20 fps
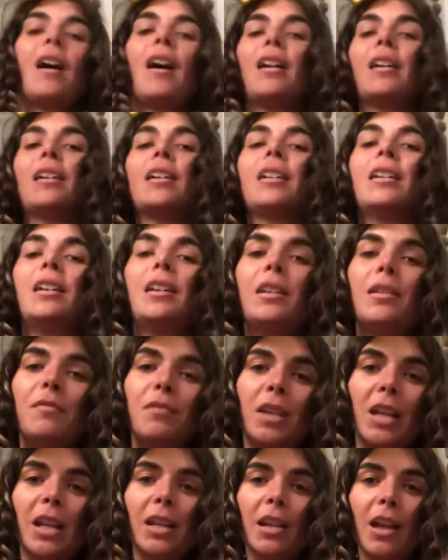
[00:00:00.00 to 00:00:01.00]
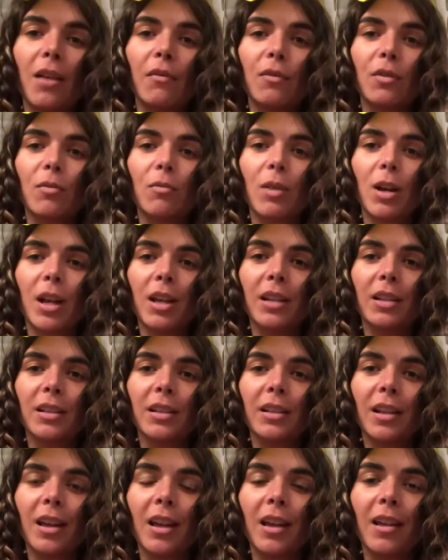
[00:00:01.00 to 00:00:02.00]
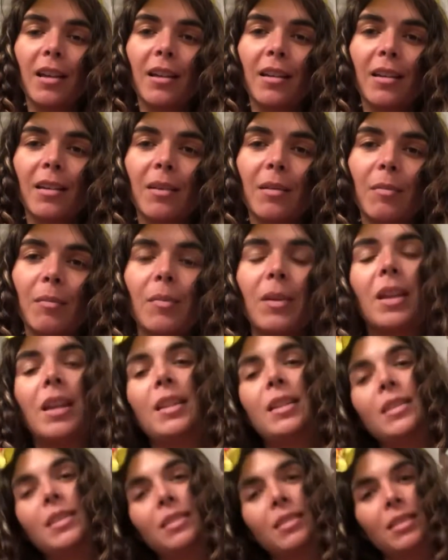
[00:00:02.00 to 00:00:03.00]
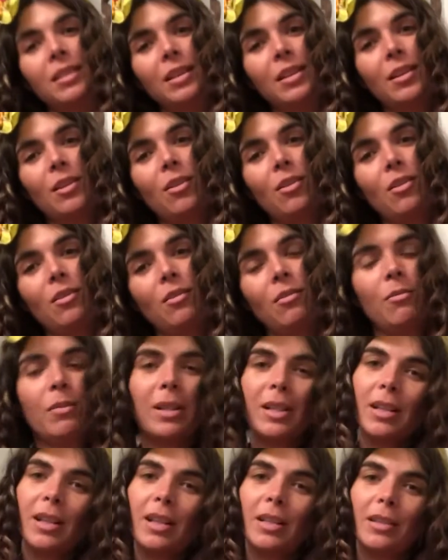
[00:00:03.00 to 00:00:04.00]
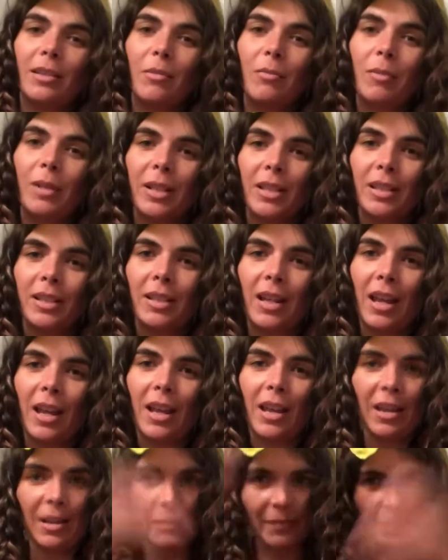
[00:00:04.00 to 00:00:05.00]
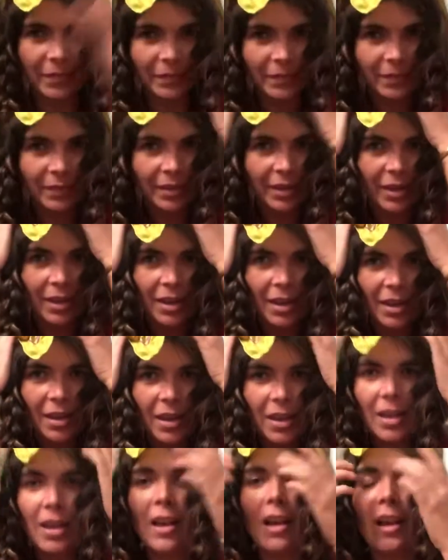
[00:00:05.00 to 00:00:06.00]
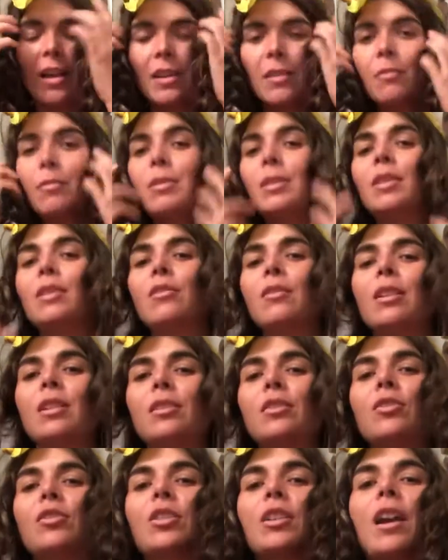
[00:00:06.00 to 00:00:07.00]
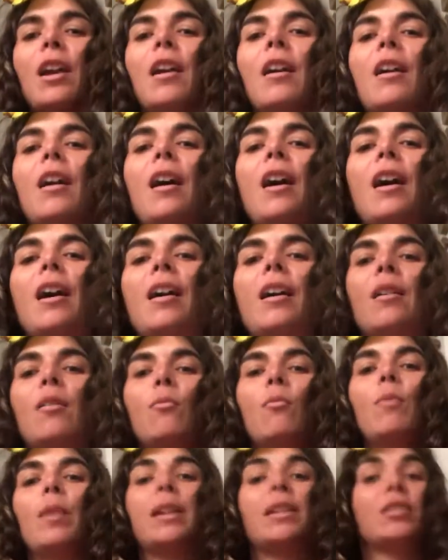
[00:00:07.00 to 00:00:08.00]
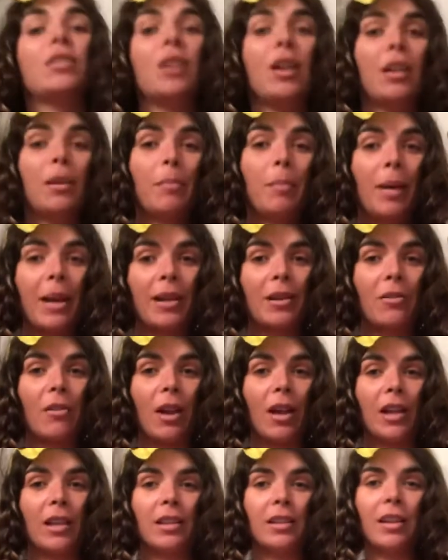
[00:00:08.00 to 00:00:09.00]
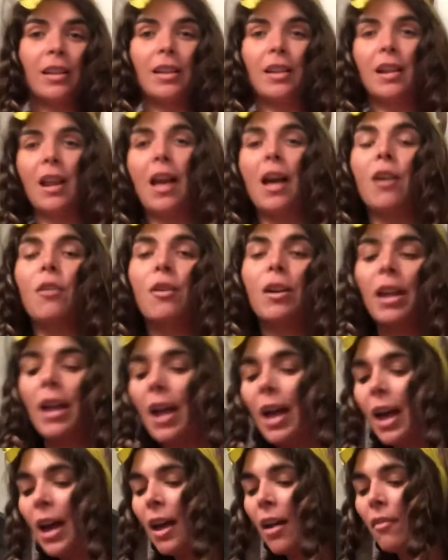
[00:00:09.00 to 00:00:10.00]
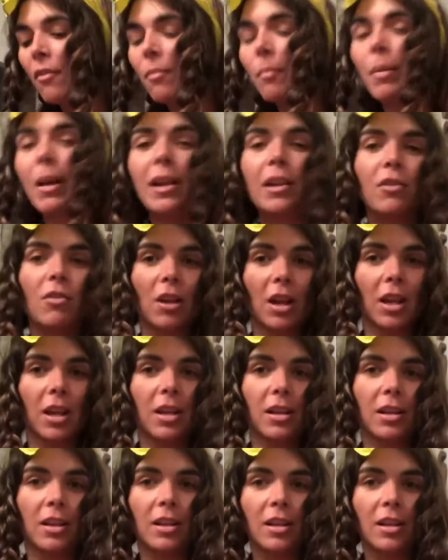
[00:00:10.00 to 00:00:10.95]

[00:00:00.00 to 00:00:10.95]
Good evening, everyone. It is still, what day is it? Wednesday. I was going to share. I went on a bike ride, like an hour and a half bike ride.